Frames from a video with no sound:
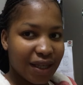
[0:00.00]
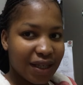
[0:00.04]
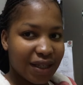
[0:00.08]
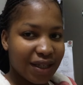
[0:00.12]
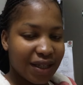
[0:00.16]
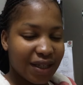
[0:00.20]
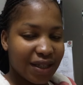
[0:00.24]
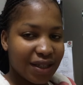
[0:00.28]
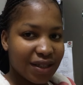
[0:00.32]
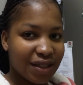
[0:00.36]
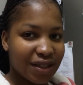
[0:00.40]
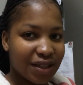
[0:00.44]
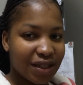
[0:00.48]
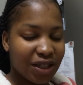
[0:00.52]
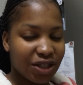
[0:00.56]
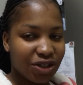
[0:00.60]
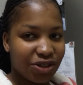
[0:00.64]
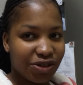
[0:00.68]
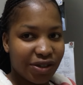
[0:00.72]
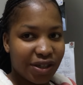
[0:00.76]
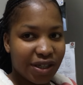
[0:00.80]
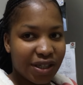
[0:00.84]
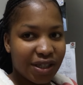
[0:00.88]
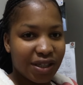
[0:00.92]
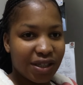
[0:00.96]
It is
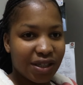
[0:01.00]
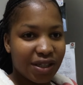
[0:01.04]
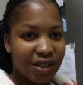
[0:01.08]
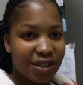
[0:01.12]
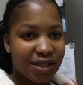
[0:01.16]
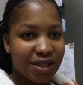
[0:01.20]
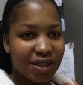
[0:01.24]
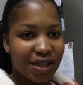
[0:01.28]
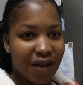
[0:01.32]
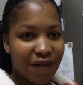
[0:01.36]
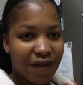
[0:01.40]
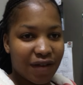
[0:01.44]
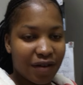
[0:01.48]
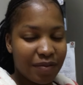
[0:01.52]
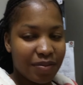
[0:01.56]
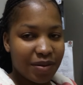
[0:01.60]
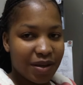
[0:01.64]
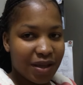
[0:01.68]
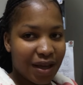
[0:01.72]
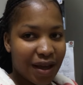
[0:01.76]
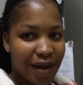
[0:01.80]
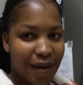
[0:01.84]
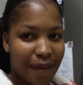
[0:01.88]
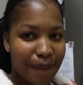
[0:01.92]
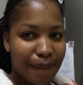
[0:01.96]
literally 7
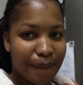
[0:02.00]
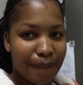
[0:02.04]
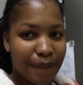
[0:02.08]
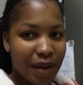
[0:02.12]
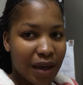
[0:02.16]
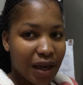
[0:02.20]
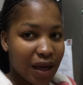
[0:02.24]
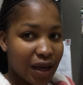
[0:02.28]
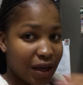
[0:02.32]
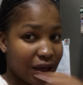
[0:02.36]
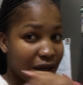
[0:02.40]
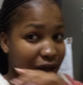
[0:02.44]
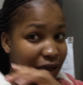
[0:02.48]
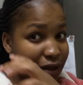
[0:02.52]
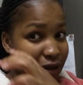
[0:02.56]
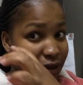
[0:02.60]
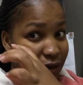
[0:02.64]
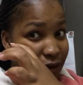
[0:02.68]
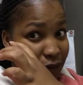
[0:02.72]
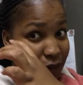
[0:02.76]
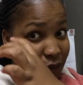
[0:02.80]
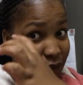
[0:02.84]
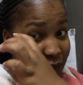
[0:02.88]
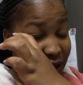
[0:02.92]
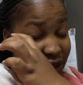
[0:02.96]
p.m.
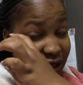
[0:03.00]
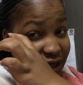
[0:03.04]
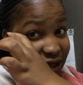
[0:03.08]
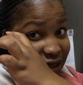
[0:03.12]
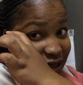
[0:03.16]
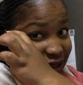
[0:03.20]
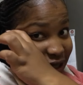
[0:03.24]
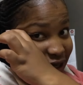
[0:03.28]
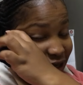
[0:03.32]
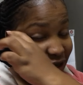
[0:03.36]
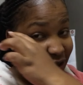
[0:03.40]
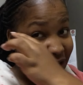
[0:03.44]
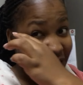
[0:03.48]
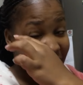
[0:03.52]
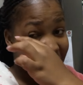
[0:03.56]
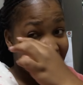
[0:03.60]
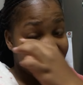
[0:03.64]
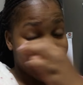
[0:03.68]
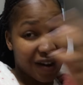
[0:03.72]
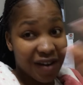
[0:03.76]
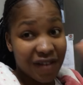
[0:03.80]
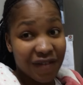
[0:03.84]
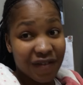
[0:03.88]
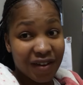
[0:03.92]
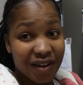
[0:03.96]
and we just started
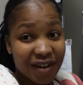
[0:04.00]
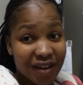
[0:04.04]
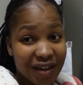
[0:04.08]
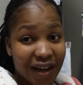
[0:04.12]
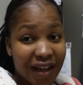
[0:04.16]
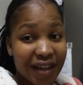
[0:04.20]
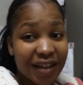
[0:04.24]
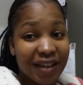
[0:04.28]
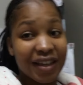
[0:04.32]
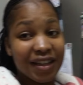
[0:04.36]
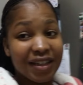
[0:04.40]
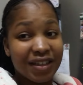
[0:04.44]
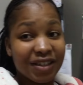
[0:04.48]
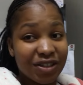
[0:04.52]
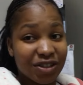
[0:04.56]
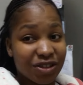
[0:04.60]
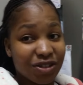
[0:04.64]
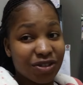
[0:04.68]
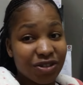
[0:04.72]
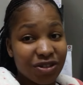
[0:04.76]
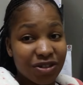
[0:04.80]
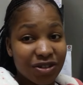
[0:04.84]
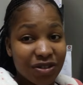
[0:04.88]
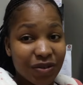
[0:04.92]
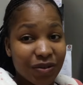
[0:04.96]
craving like a
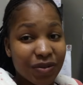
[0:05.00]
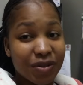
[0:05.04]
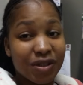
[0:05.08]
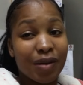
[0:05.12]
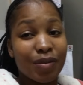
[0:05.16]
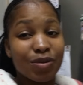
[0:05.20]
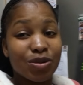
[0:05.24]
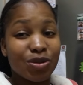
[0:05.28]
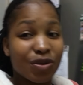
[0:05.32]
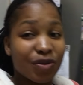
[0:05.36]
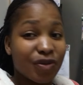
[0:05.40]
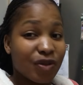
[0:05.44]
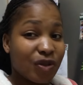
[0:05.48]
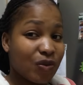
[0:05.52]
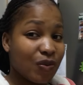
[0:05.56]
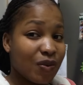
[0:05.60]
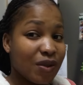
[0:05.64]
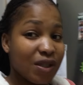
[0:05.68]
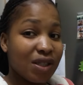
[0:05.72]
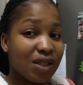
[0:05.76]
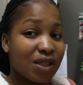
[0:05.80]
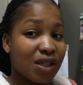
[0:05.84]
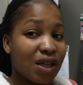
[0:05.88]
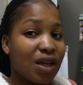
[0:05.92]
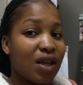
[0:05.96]
dessert or some sort of
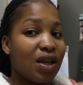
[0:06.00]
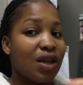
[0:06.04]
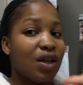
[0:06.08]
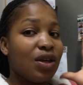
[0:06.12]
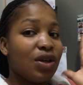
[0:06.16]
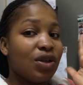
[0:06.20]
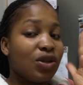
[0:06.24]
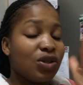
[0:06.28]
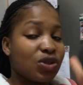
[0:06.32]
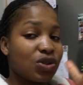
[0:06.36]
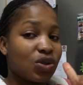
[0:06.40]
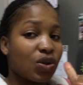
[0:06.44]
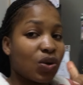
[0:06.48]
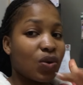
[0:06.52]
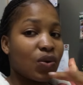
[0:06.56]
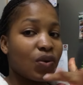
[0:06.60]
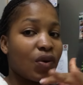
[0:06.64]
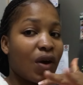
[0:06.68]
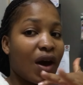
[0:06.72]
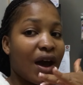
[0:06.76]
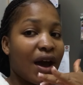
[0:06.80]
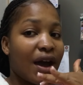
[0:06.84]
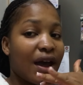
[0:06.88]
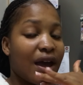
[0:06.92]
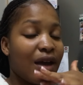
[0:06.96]
sweet.
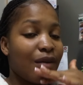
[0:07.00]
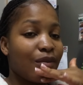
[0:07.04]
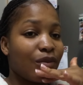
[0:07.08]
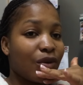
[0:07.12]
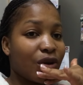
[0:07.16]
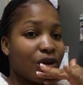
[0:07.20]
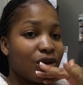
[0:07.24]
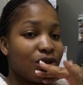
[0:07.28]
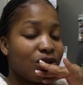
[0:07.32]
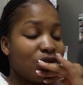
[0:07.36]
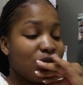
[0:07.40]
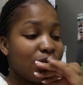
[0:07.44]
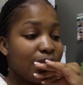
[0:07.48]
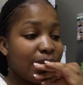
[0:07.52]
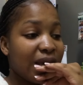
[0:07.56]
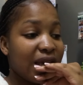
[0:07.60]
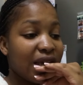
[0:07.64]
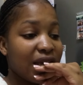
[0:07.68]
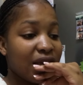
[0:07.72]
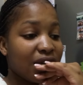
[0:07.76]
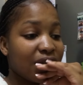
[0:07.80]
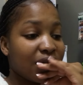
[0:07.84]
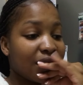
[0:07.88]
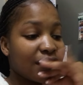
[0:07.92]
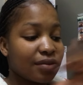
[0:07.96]
So I am going to
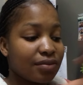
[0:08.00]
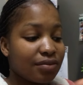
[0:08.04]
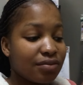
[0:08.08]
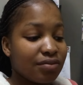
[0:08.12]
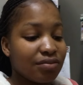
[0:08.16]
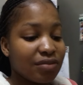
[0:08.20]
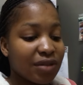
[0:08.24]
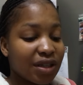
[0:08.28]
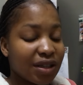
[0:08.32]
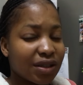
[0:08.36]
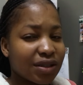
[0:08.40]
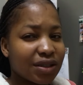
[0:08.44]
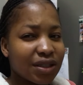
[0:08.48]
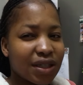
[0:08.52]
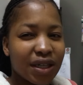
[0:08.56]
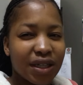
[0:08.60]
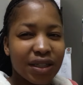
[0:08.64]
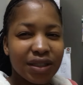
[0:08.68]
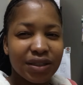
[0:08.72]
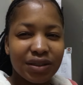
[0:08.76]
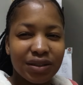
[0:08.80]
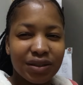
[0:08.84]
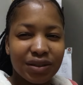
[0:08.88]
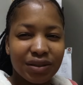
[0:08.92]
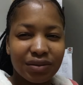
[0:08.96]
make milk
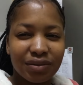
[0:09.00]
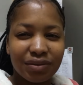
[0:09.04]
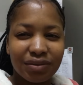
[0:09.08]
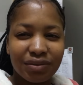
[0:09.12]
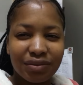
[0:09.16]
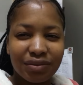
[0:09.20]
tart,